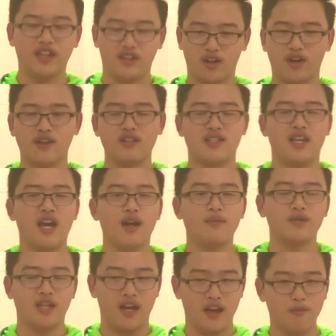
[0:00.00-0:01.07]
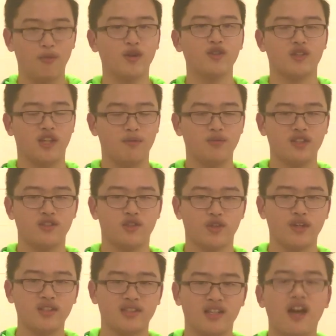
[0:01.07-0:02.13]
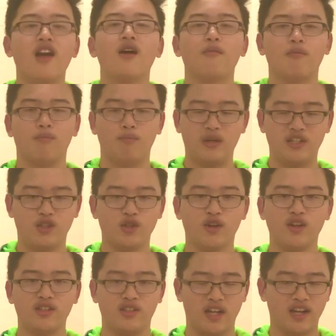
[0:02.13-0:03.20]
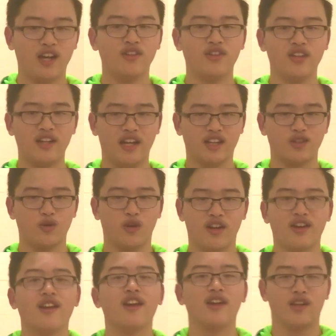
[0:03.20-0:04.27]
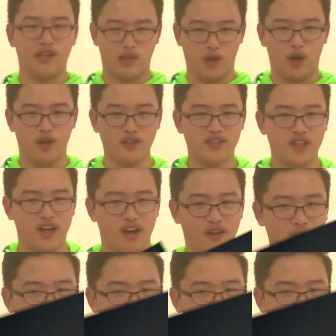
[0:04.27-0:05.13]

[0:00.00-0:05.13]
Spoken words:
Guitarist Gab's Handball Tips and Tricks. Be sure to check out the next one. Guitarist out.